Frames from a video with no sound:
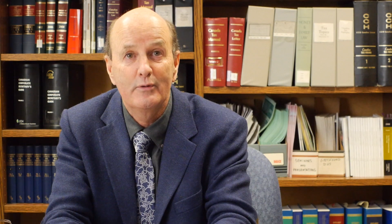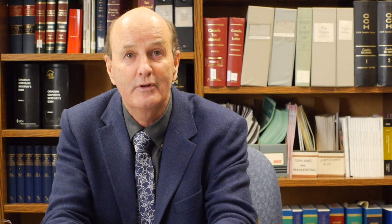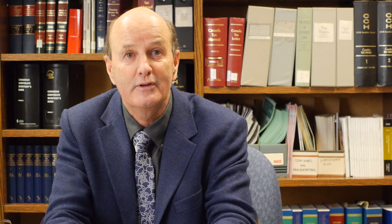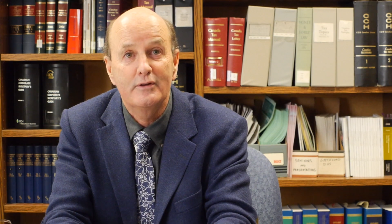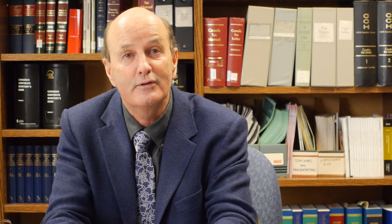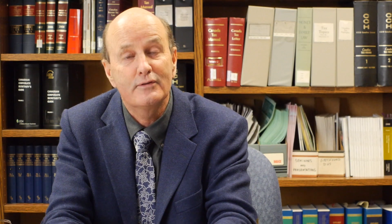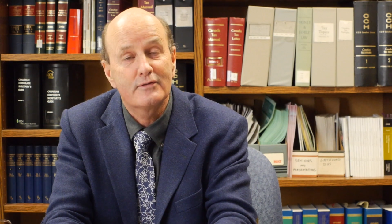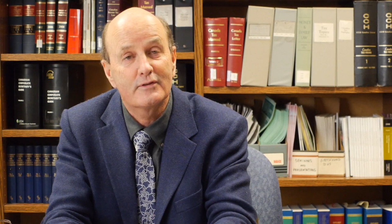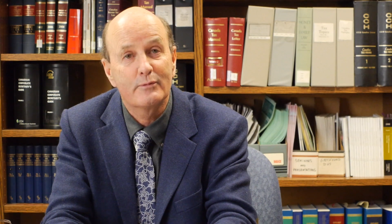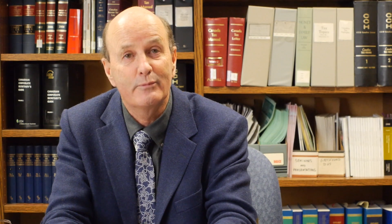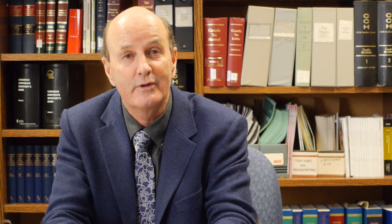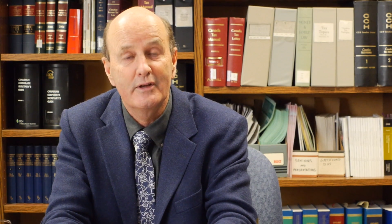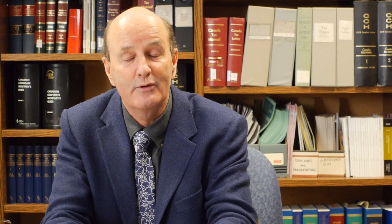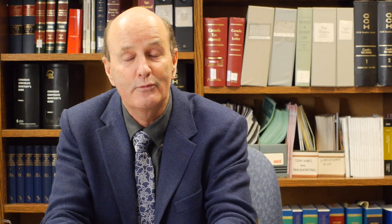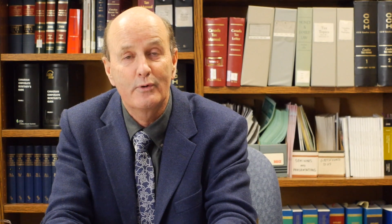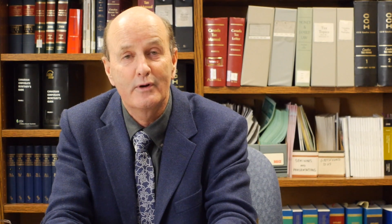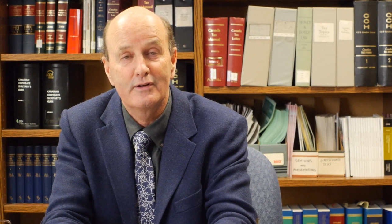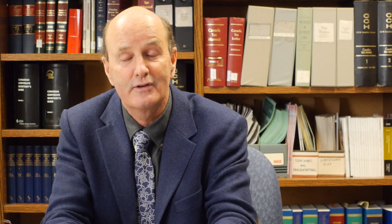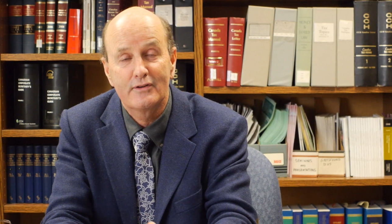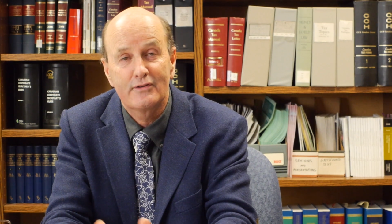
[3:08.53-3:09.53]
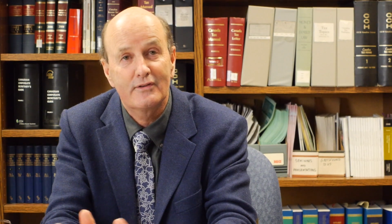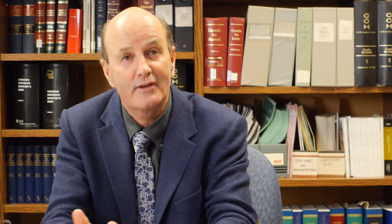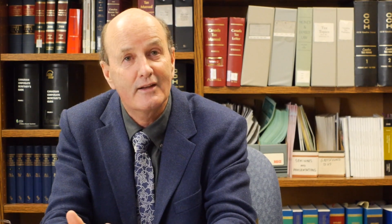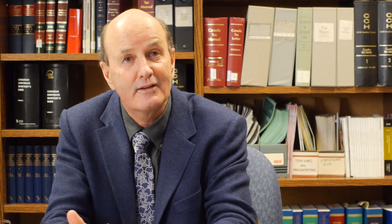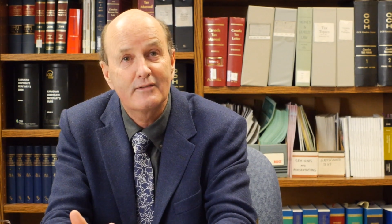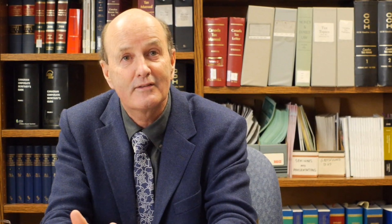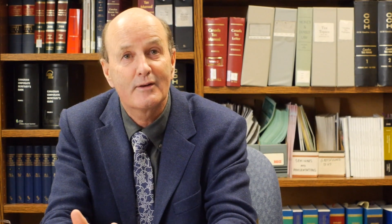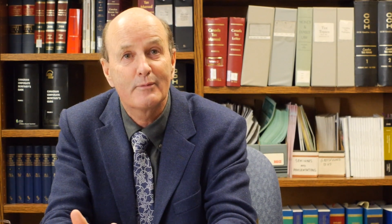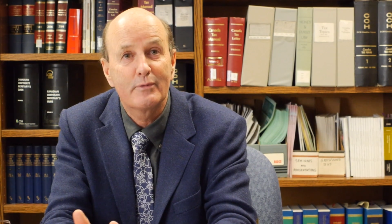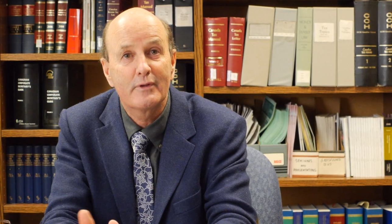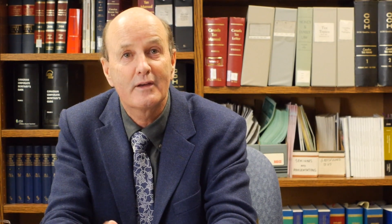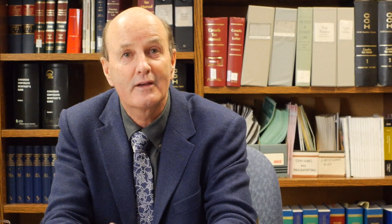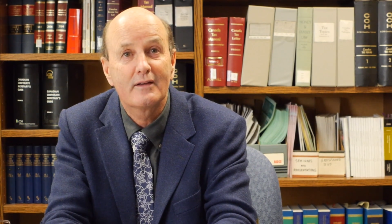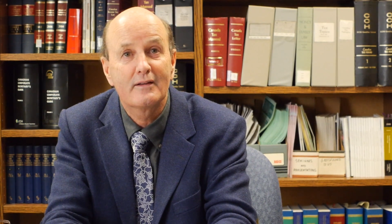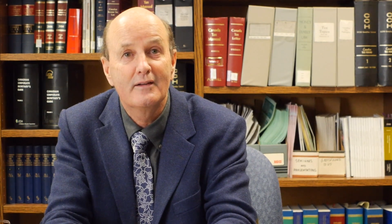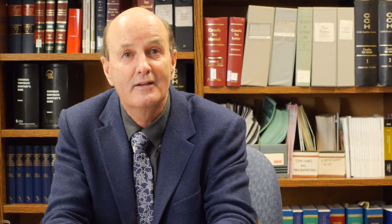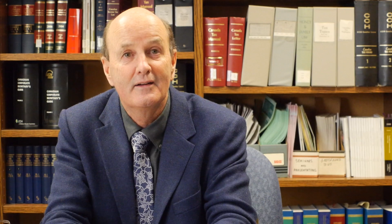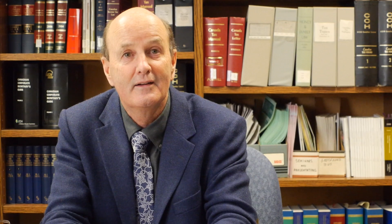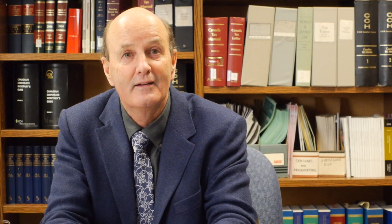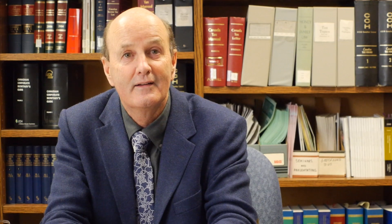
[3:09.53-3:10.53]
It used to be when you said
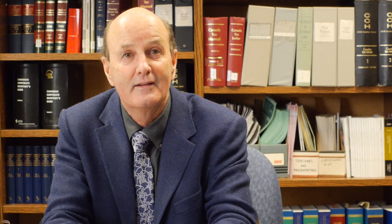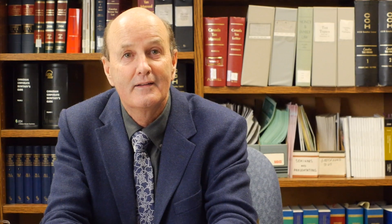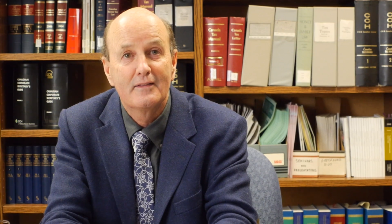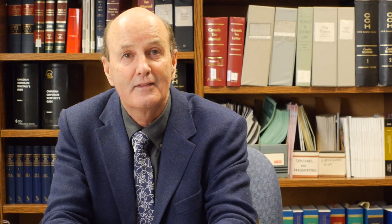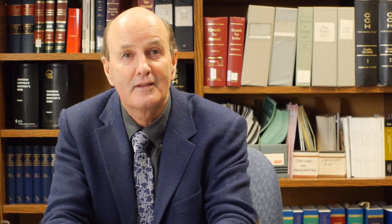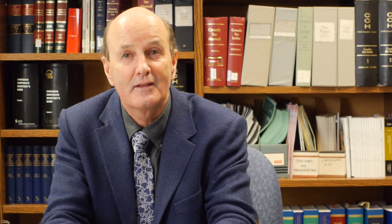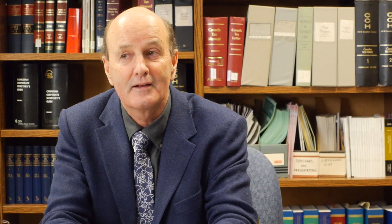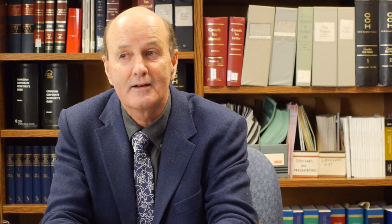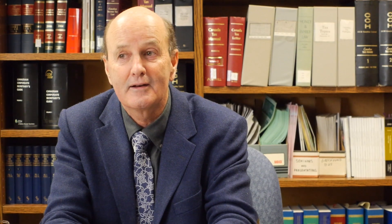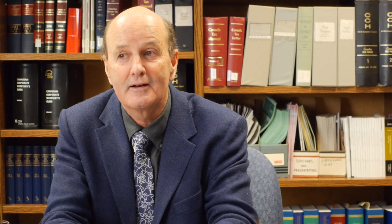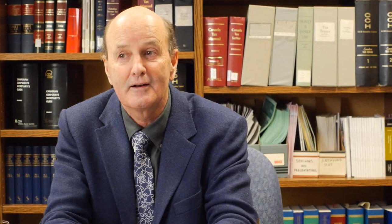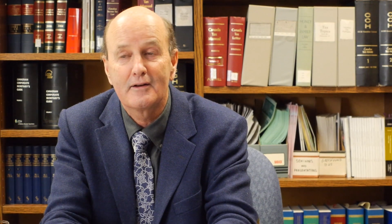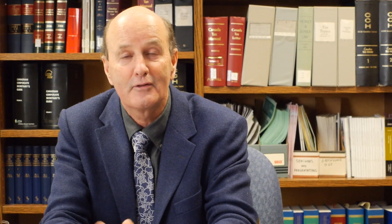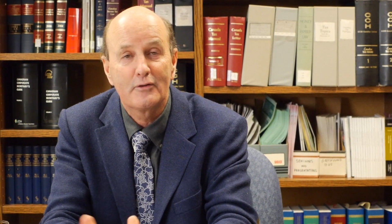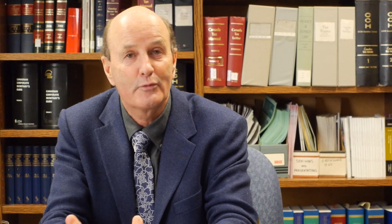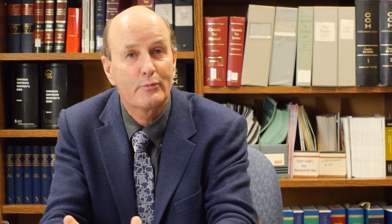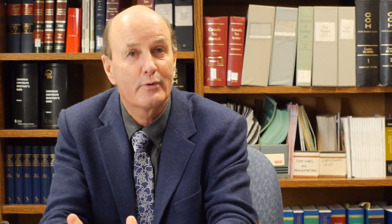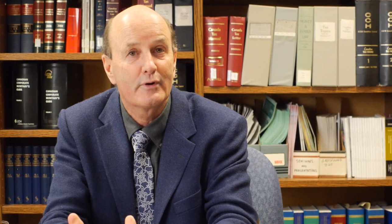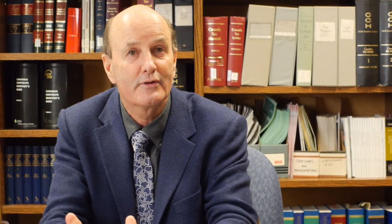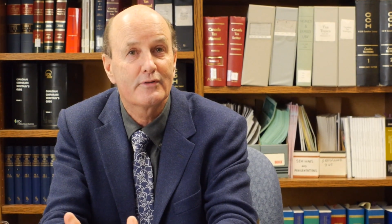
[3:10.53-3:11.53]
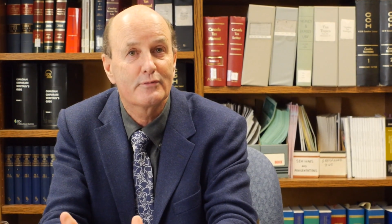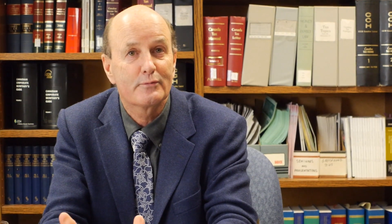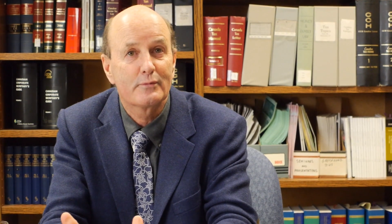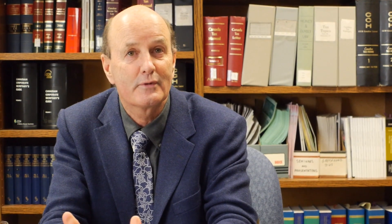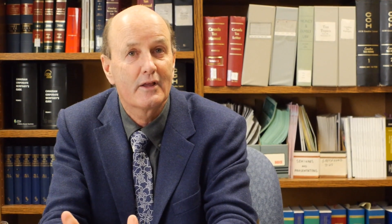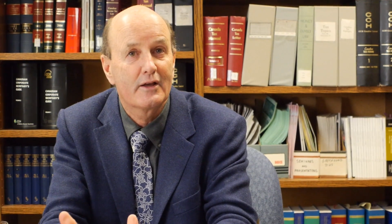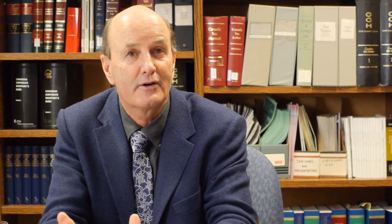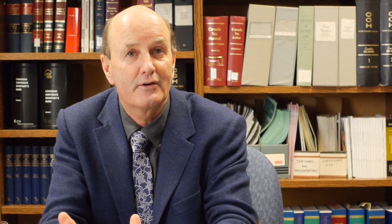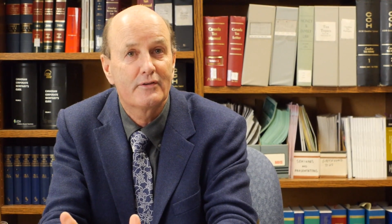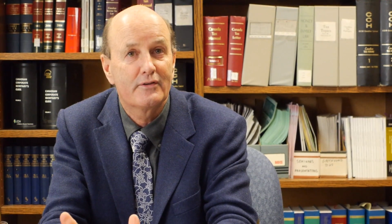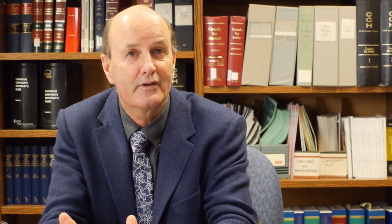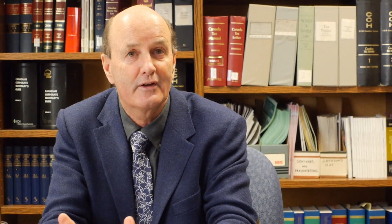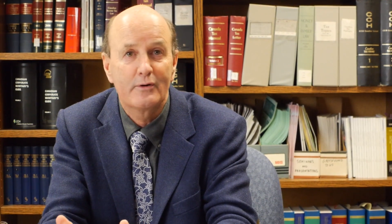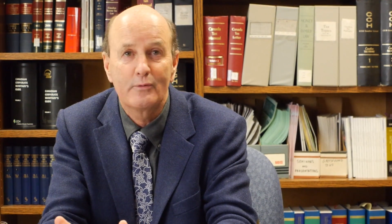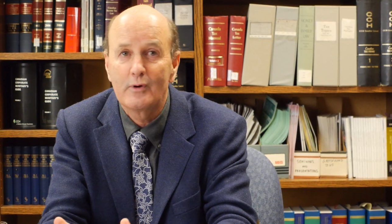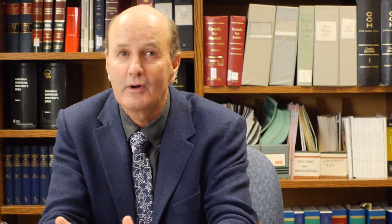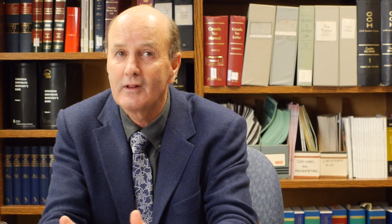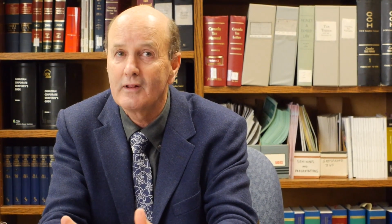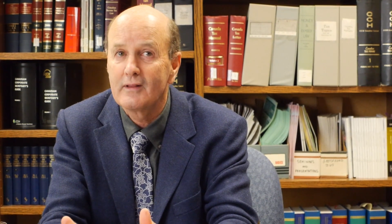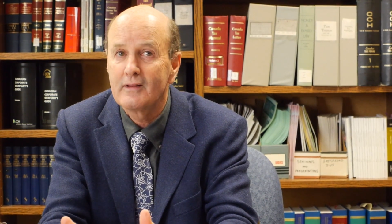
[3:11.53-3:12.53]
something, then another person will later say,
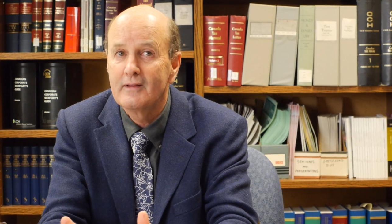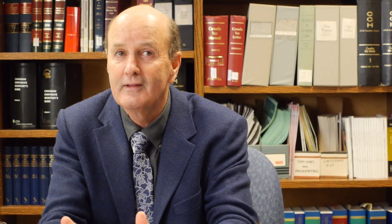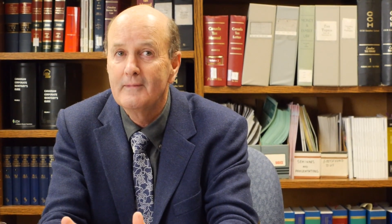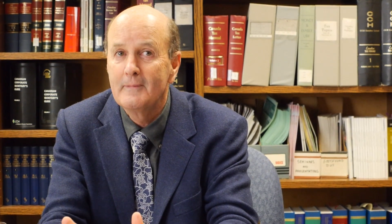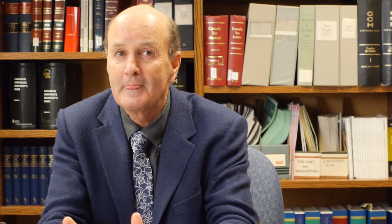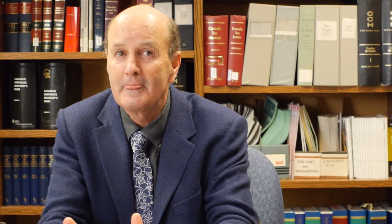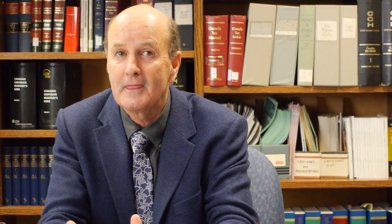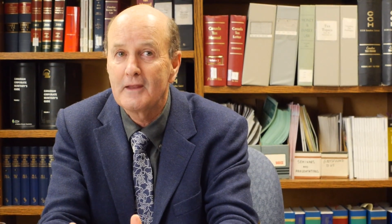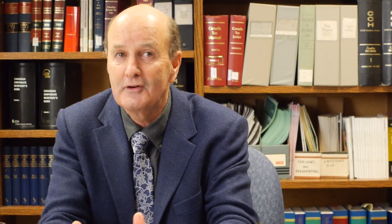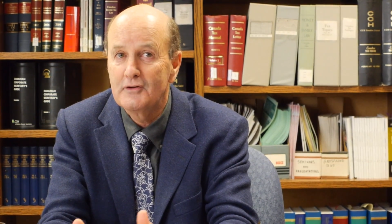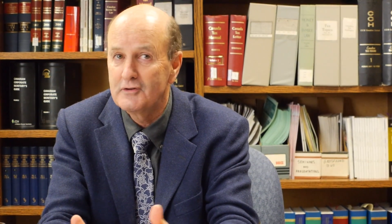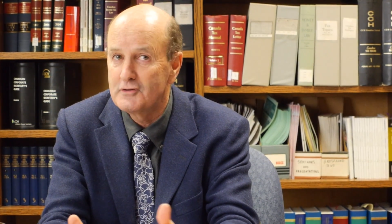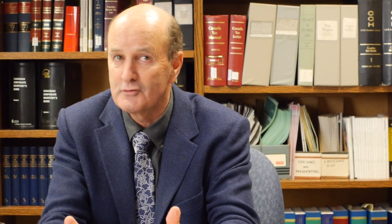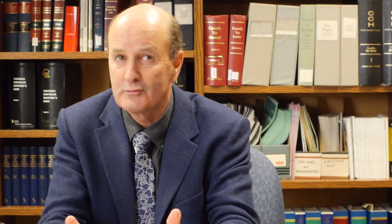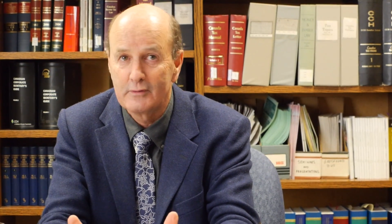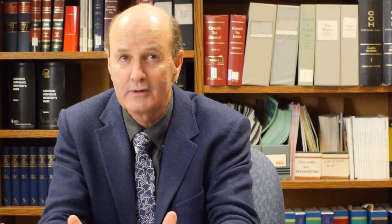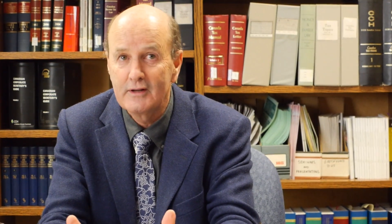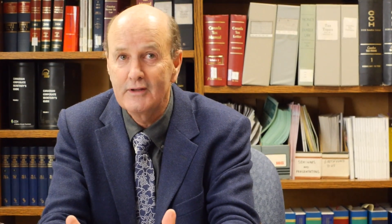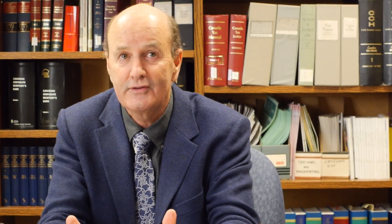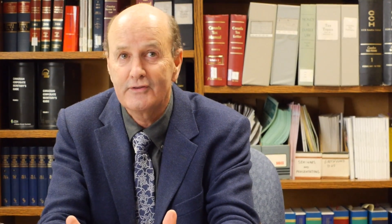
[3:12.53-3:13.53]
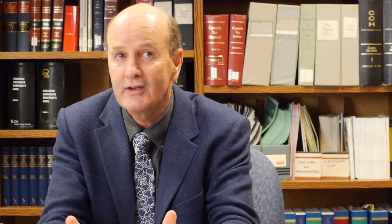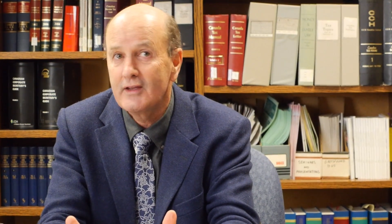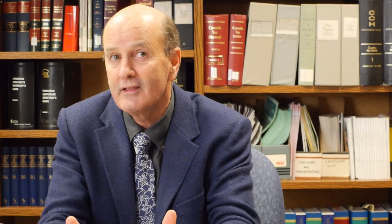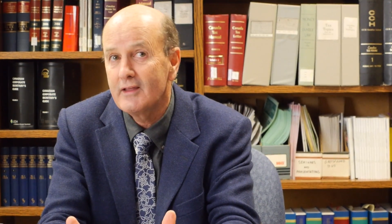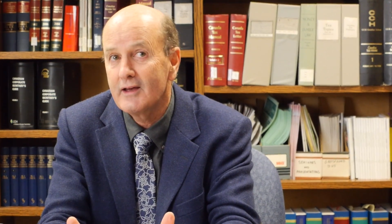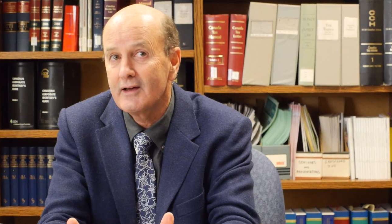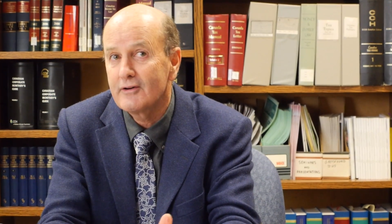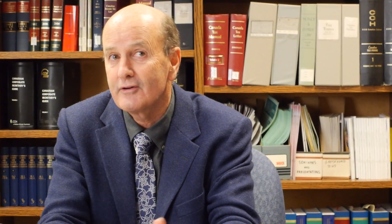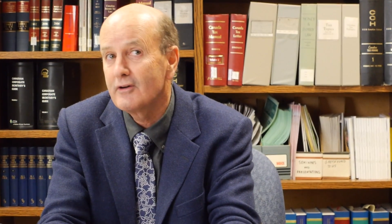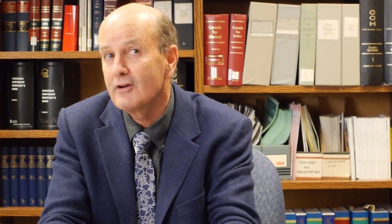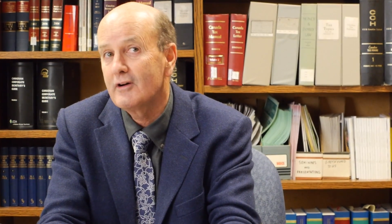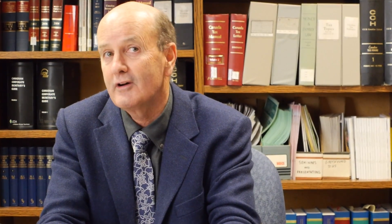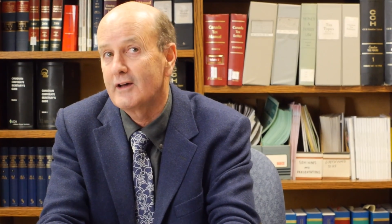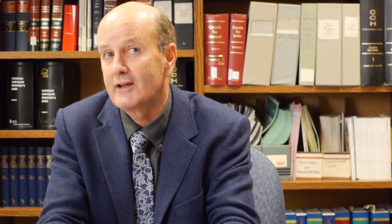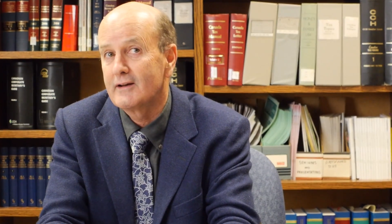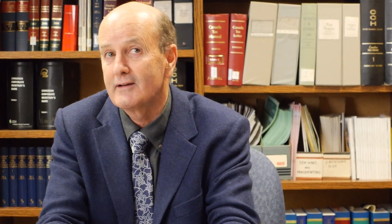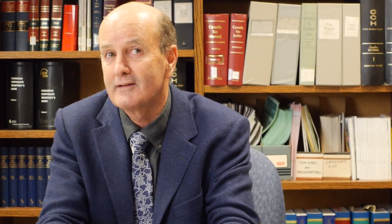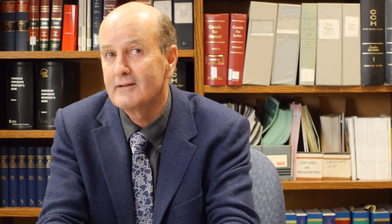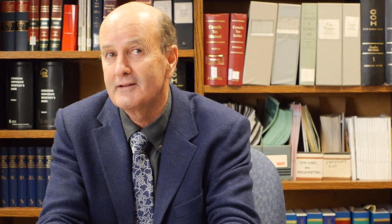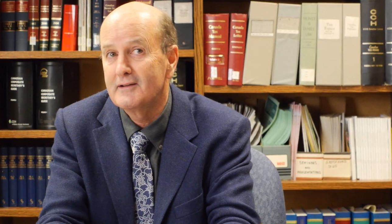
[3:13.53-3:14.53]
well, did you really say that or not?